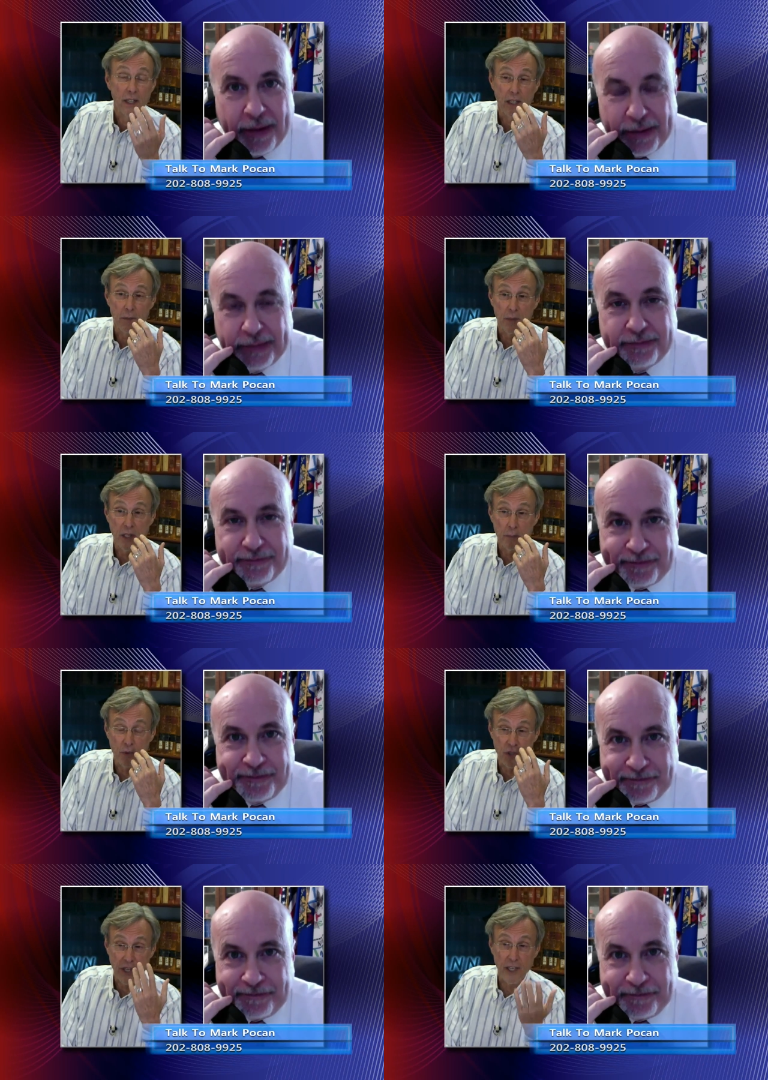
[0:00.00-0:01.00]
Speaker 1: He, he
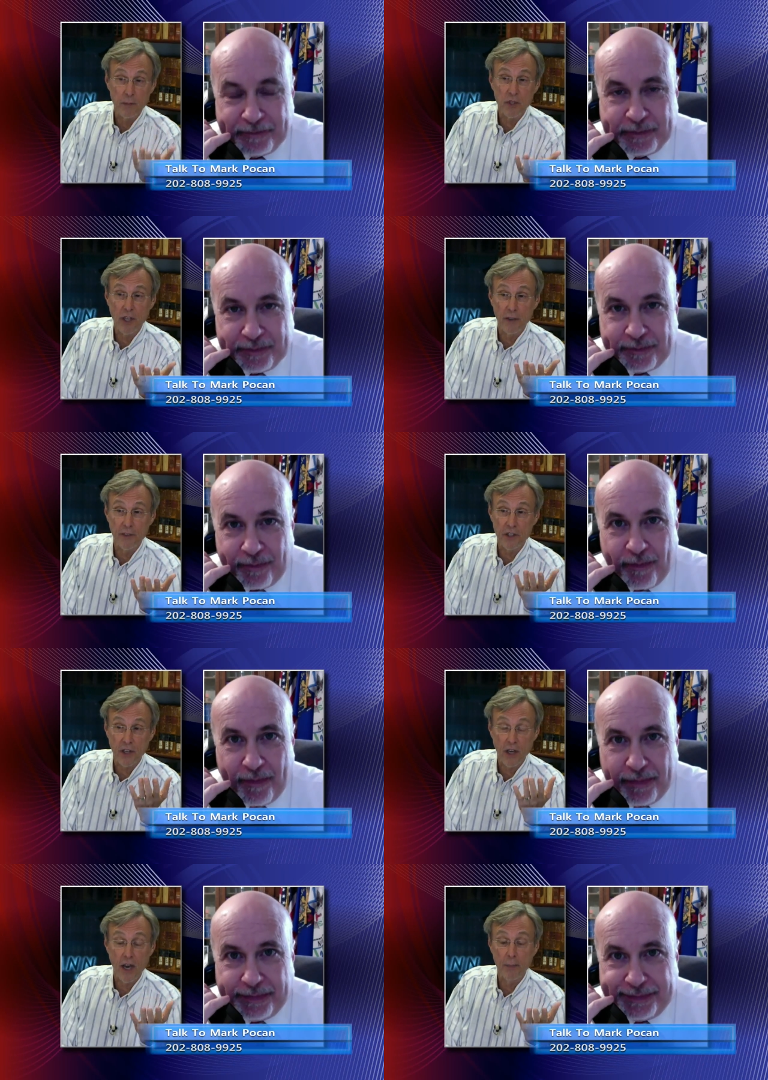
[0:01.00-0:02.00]
presented himself as a
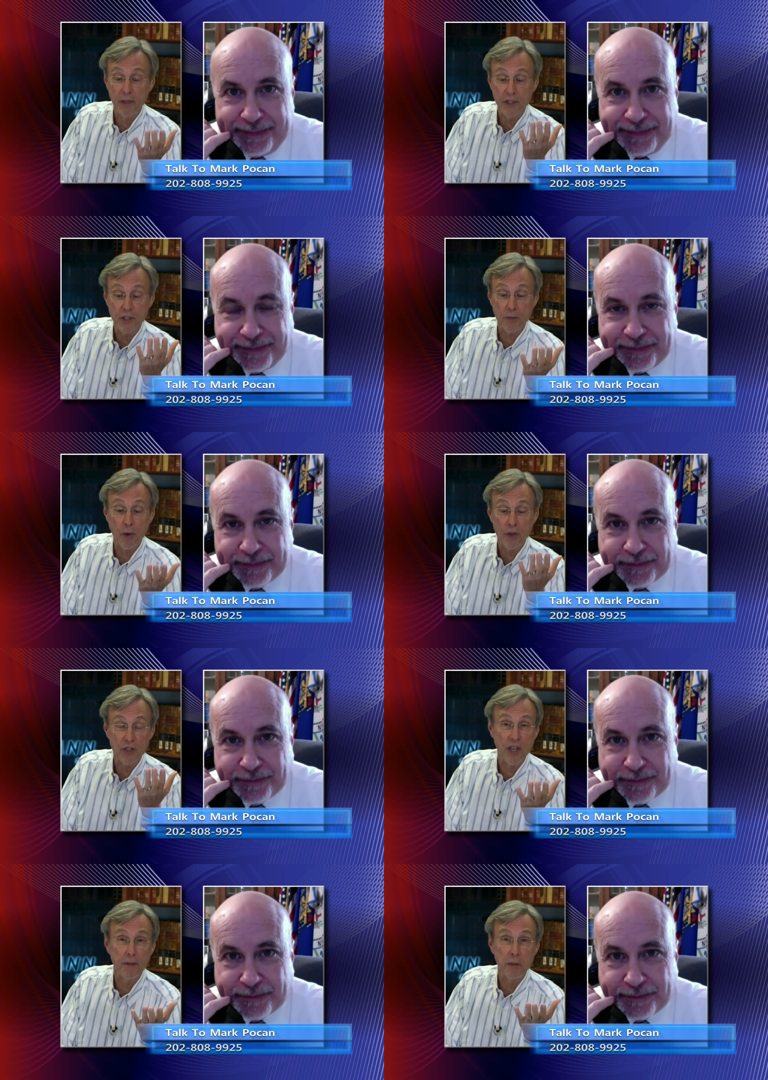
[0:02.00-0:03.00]
competent, smart,
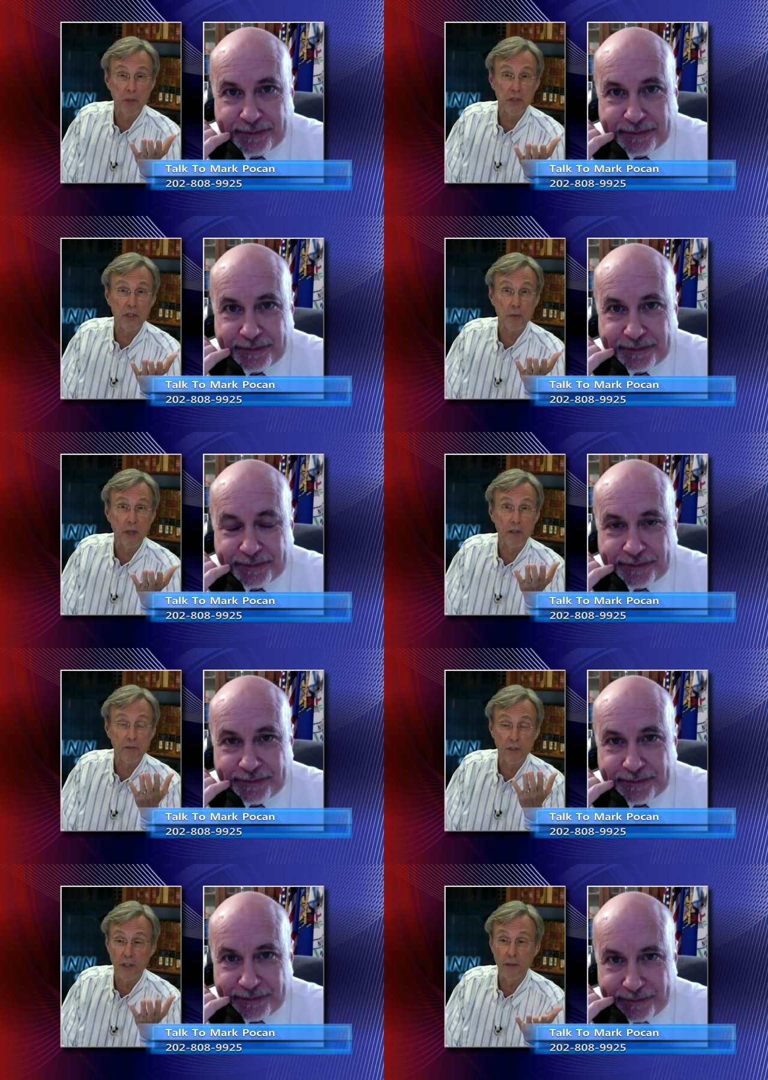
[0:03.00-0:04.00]
savvy businessman
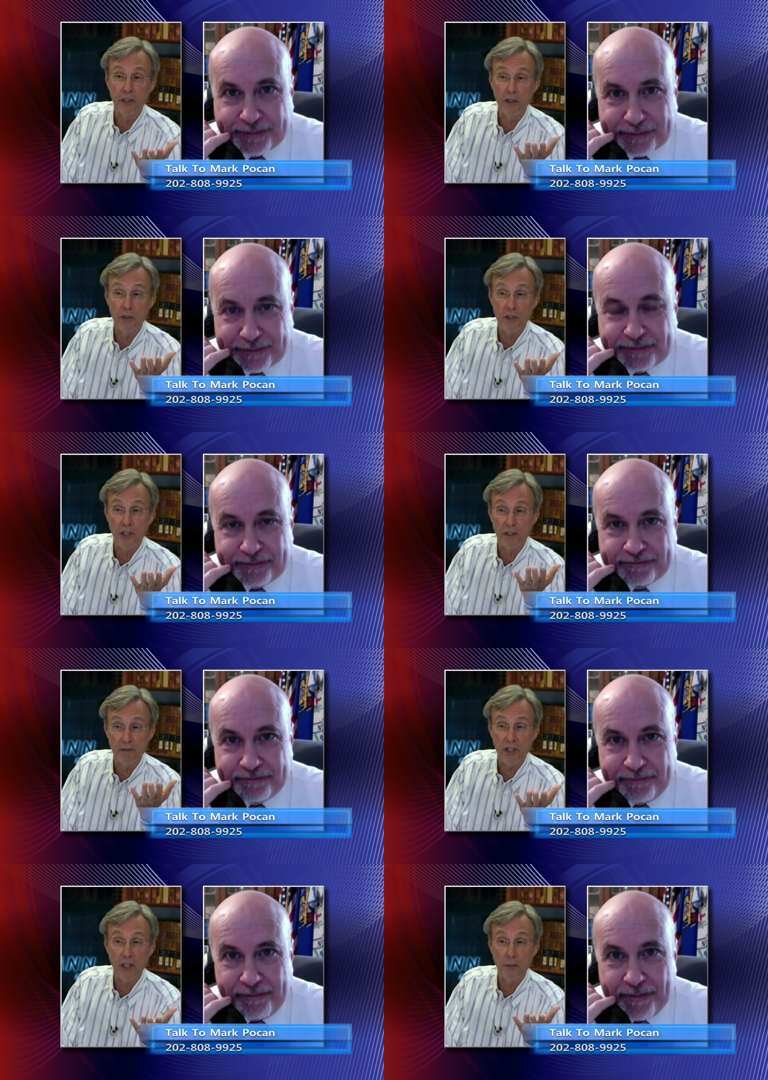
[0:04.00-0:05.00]
for 11 years on
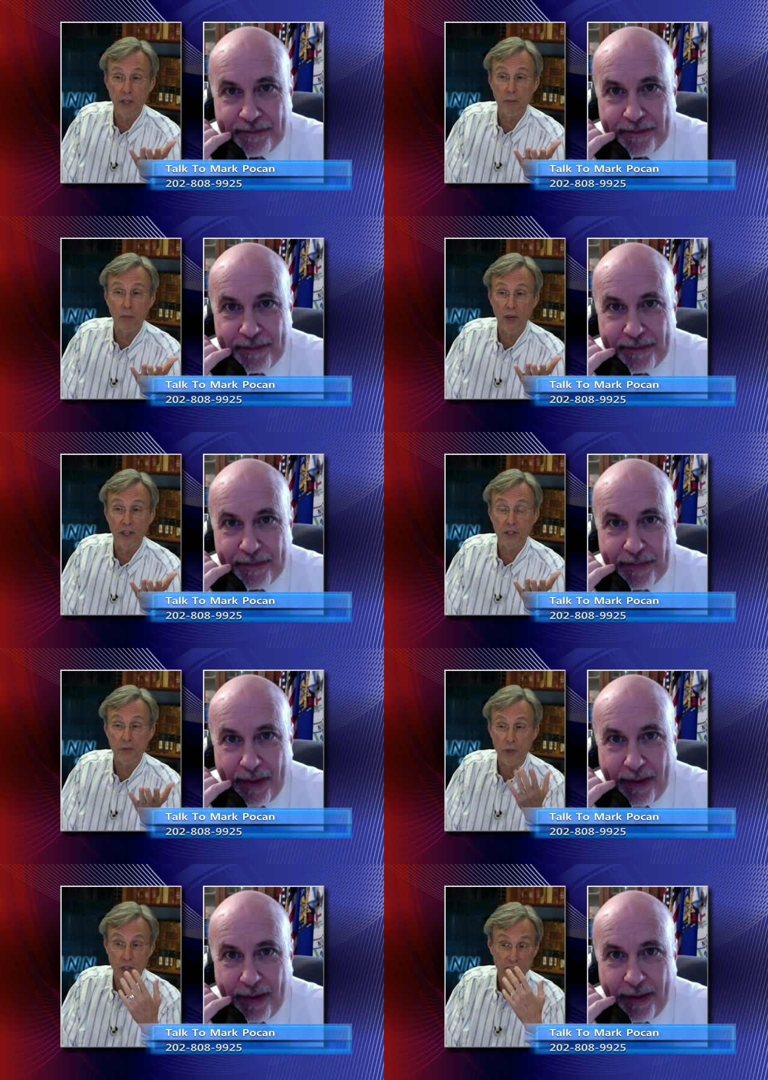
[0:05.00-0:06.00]
Celebrity
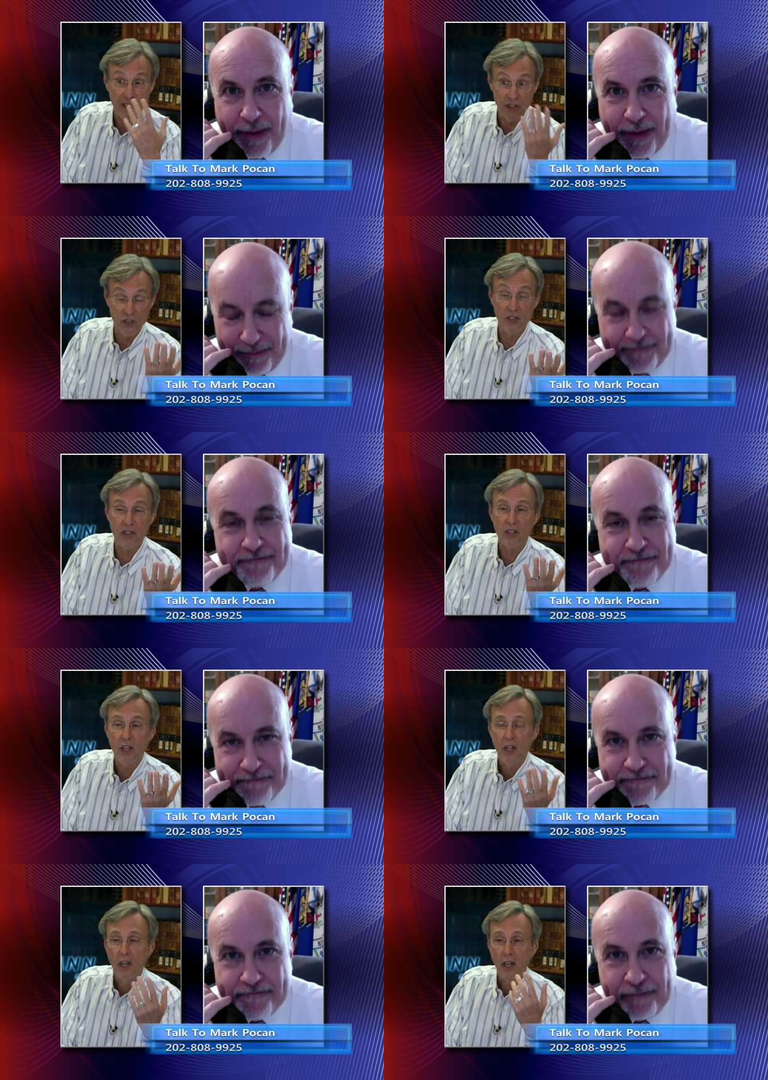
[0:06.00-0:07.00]
Apprentice, which he isn't,
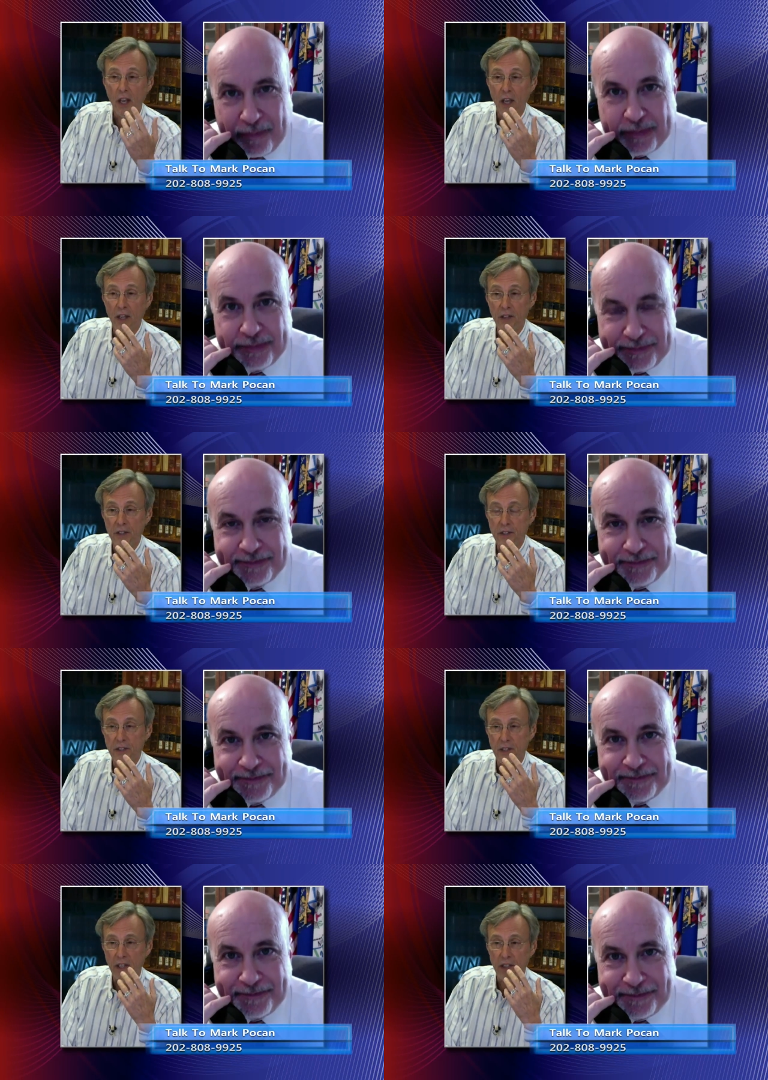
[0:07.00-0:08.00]

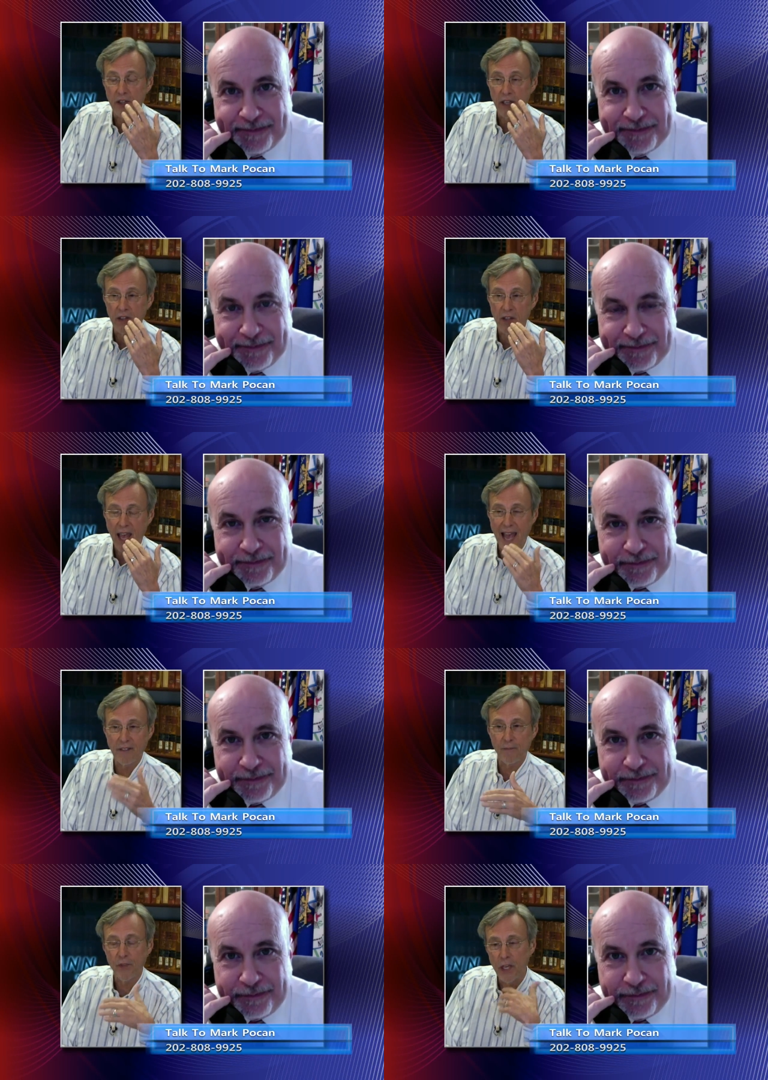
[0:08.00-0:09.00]
and and then
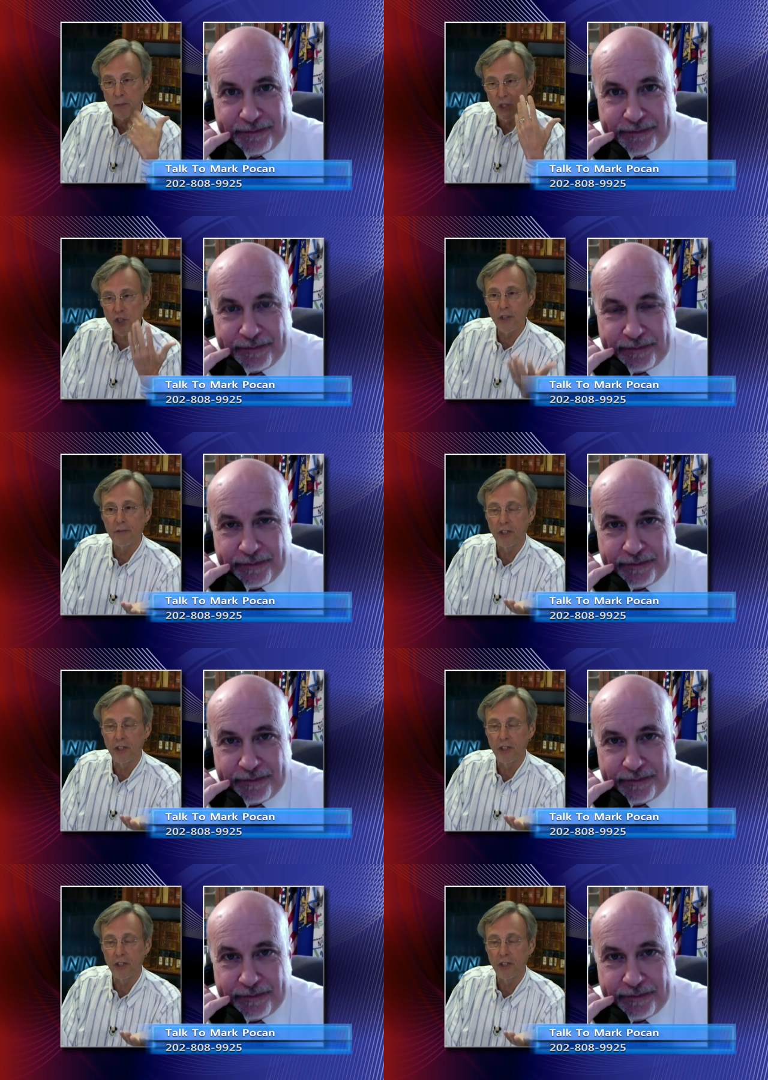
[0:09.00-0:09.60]
that image of